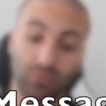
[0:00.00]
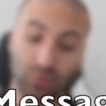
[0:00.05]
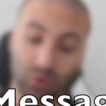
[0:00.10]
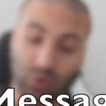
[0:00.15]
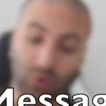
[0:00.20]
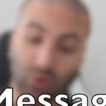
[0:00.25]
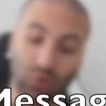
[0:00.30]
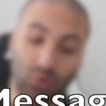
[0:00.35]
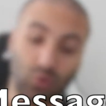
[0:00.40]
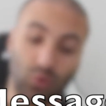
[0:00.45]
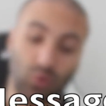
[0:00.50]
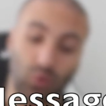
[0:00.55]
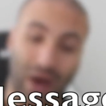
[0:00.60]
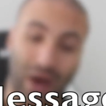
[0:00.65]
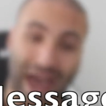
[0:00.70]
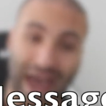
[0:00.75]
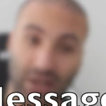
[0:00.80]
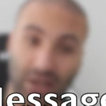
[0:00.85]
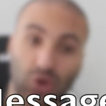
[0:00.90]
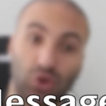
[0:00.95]
to
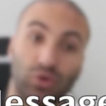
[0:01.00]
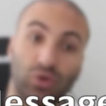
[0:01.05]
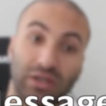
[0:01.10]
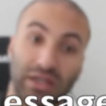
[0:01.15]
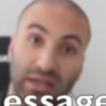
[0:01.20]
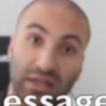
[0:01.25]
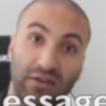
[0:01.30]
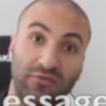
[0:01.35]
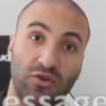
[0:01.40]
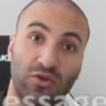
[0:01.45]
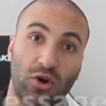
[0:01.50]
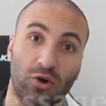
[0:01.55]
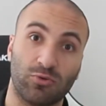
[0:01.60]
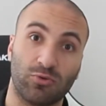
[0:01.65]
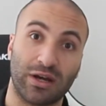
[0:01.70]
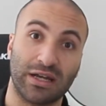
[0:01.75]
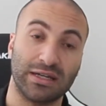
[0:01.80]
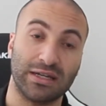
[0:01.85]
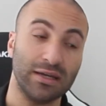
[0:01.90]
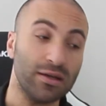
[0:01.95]
actually give you a
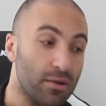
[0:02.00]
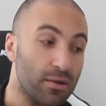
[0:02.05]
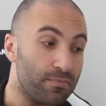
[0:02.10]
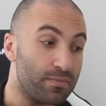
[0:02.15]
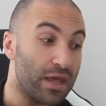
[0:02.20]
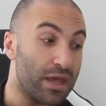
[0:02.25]
rating.